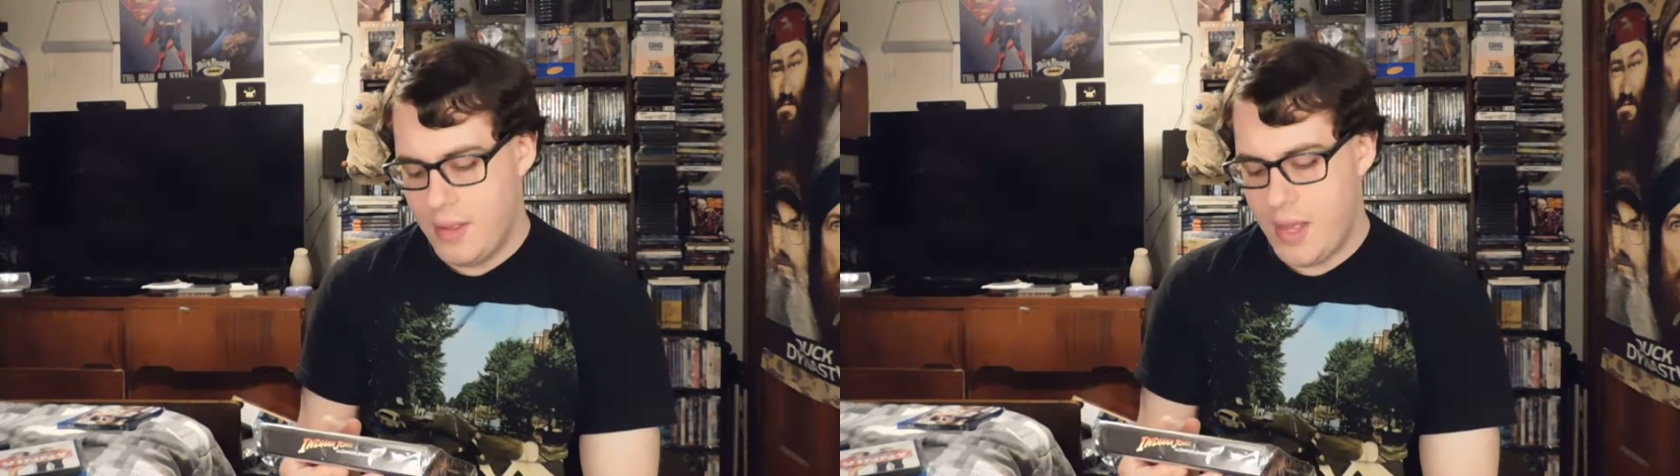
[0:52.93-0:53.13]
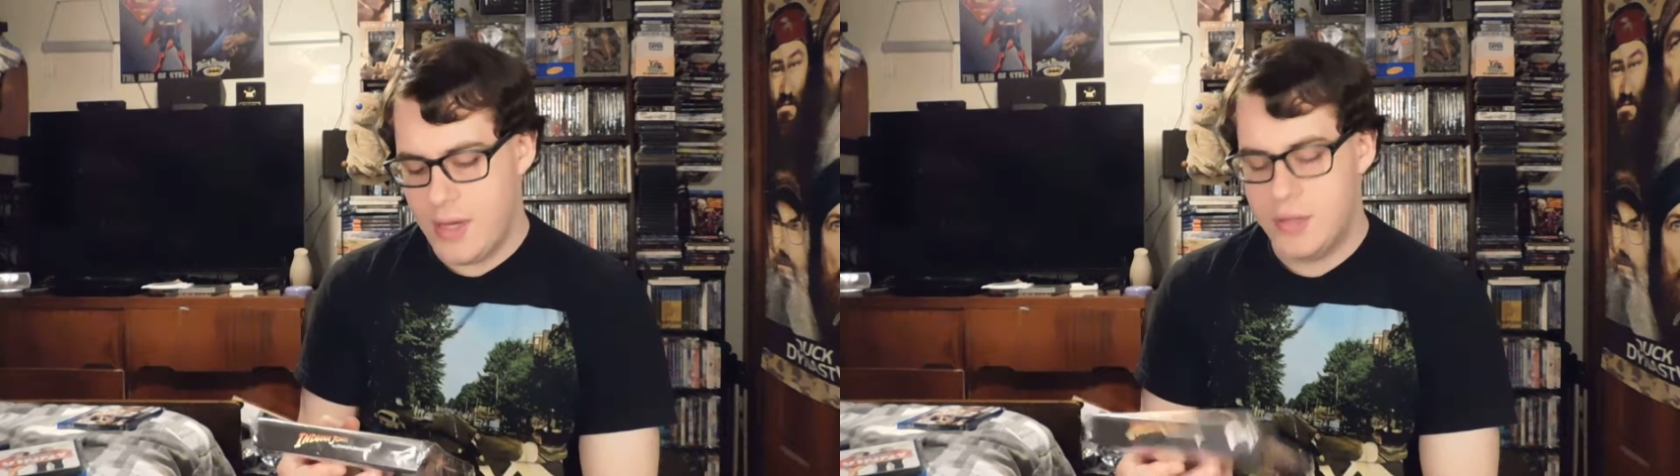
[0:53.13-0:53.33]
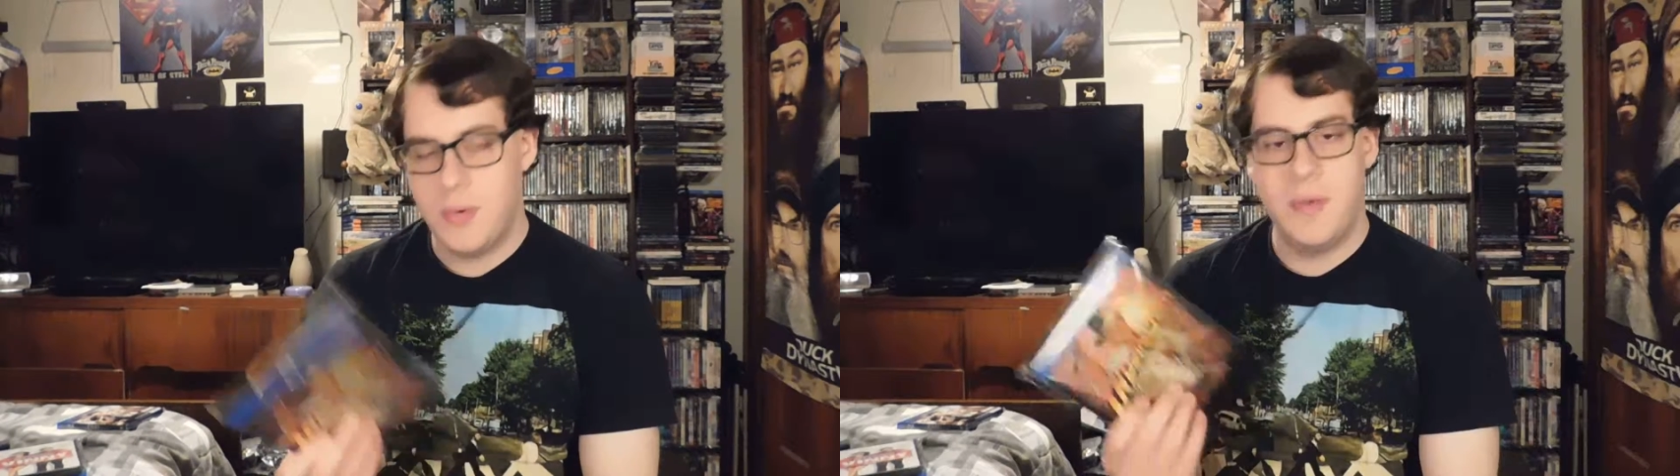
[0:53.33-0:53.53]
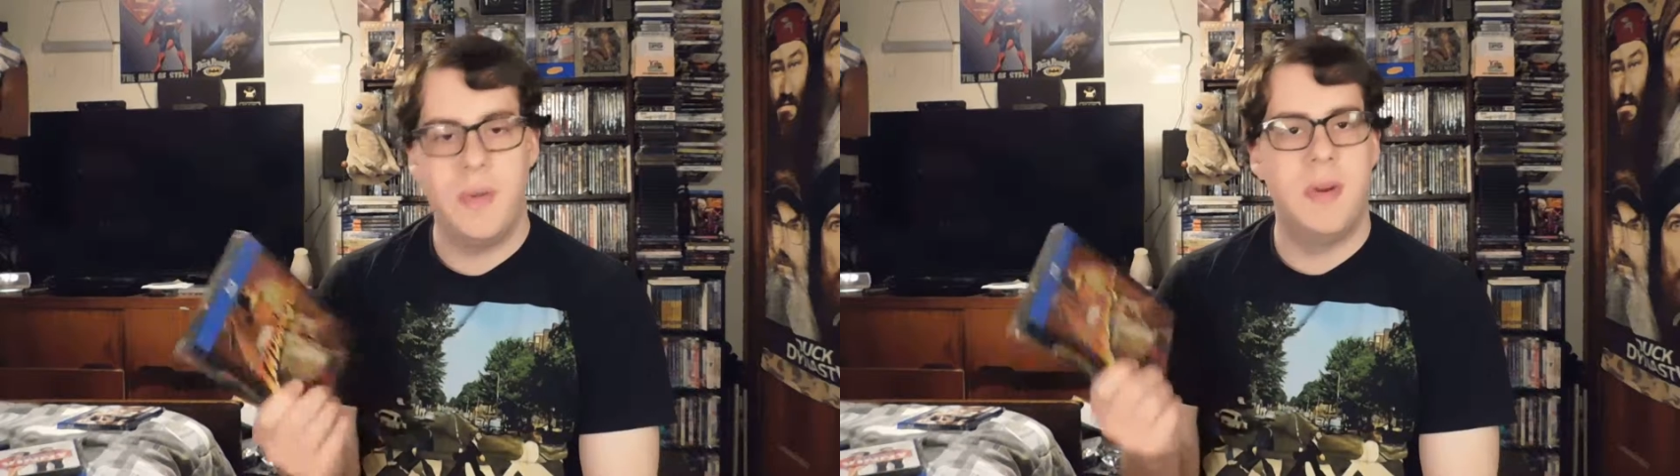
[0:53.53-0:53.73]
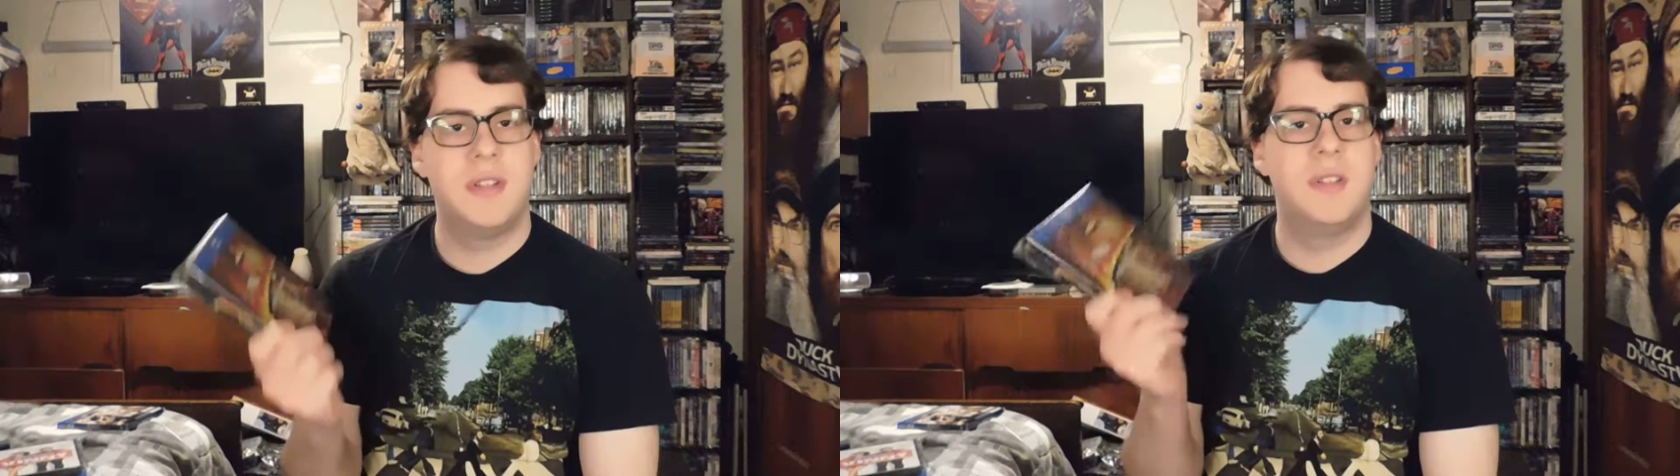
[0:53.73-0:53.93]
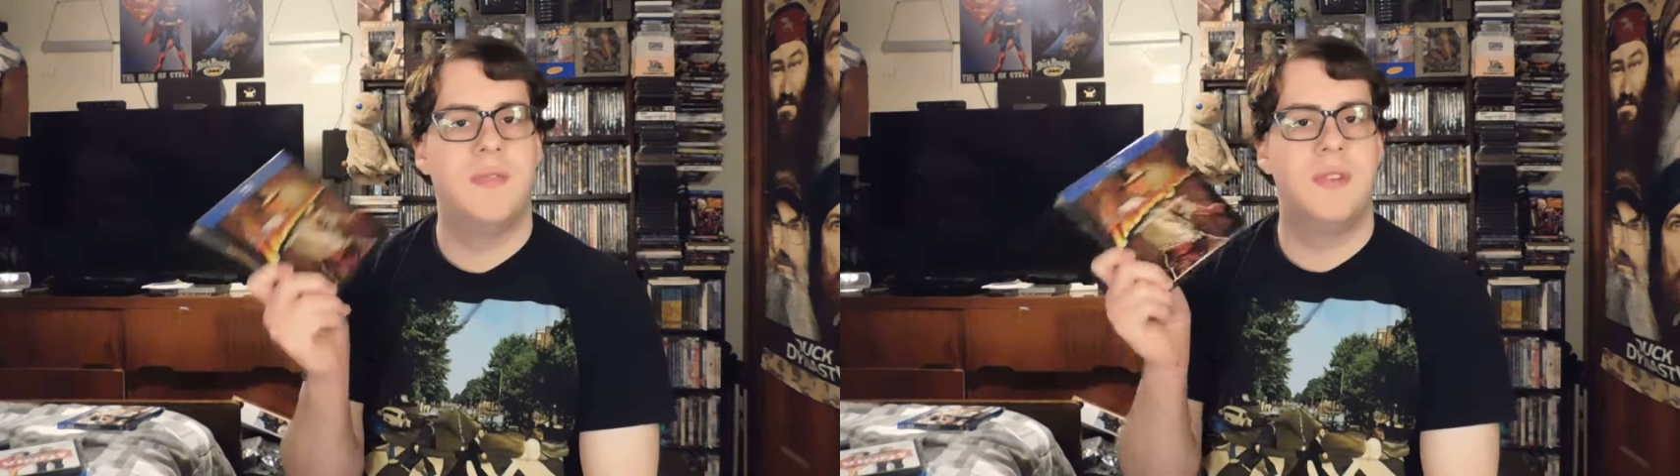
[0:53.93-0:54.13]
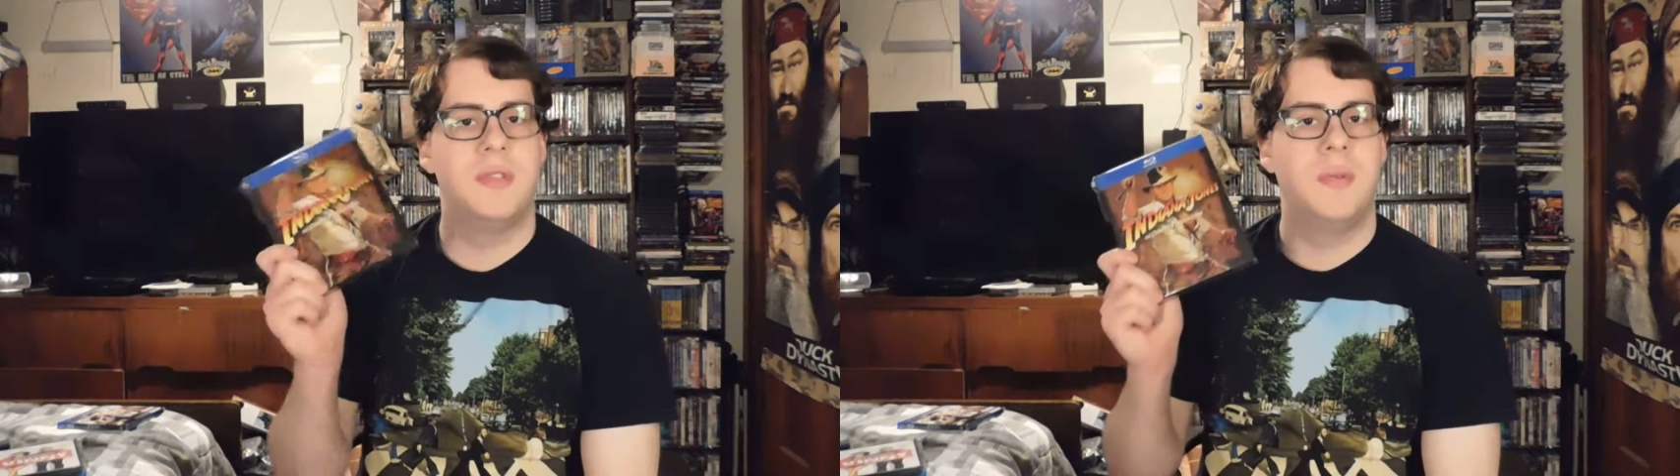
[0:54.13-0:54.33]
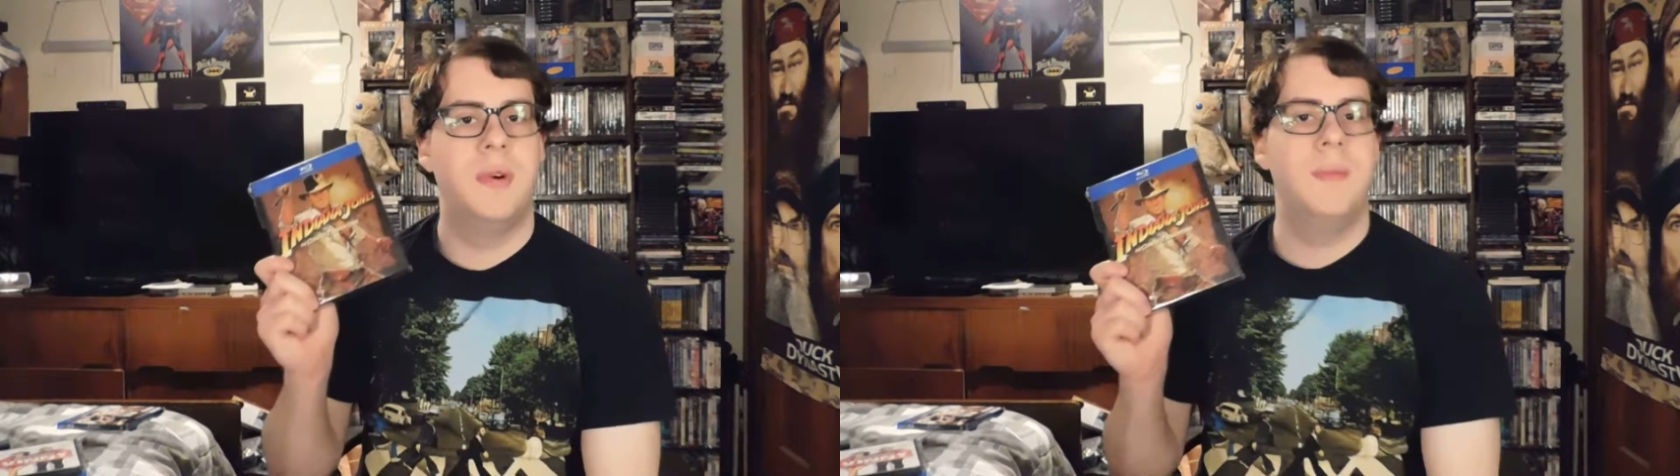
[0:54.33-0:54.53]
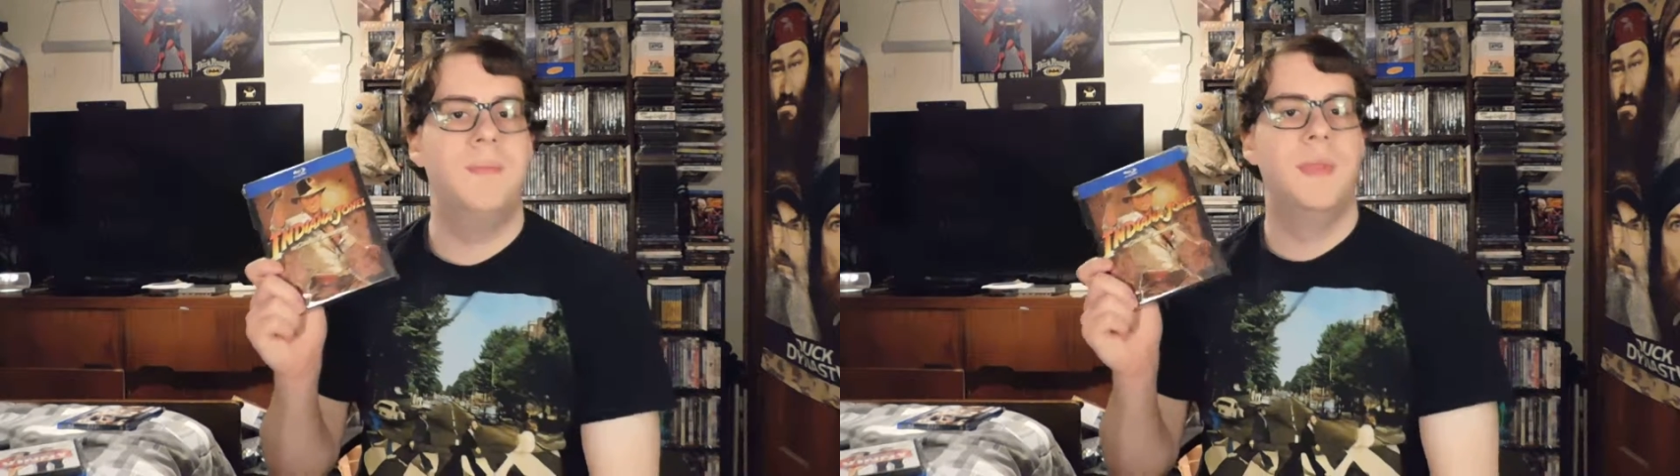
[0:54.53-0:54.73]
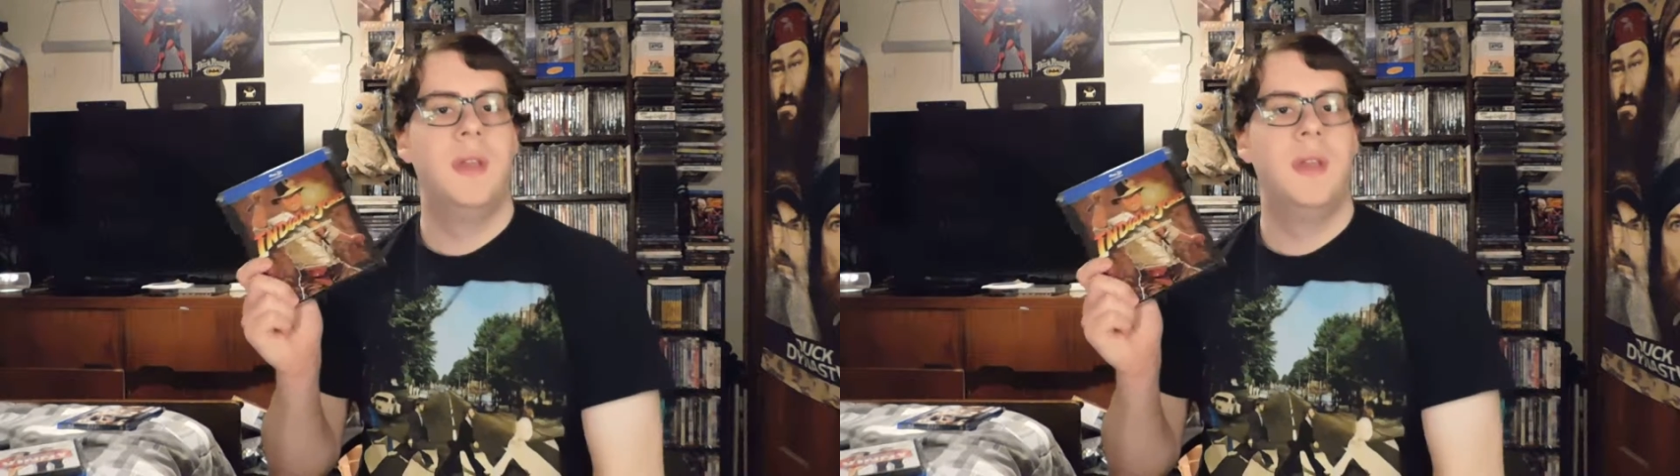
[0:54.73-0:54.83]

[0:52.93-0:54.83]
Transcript: I just rewatched the first one,